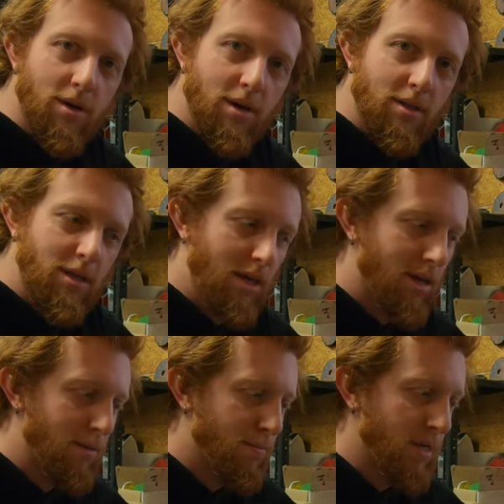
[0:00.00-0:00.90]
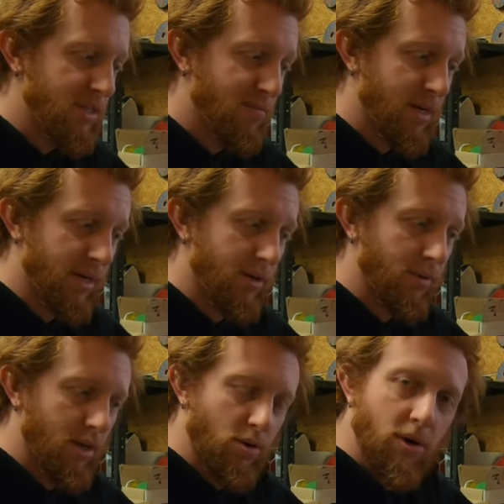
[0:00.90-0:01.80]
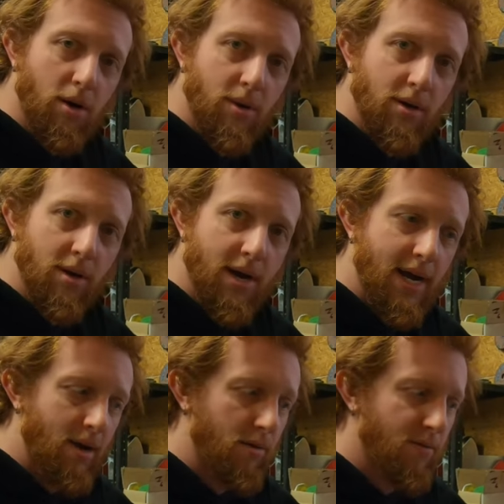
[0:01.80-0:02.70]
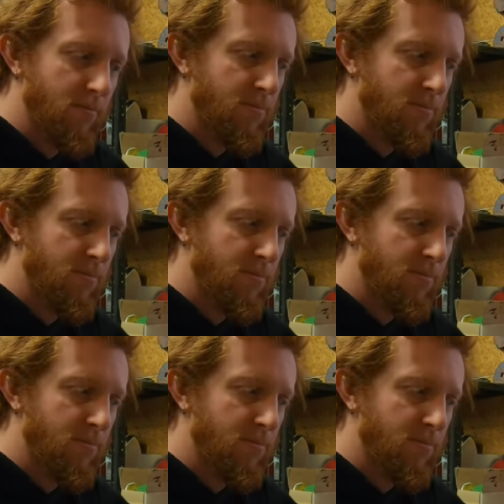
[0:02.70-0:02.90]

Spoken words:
on the piece of material that you are going to cut out of.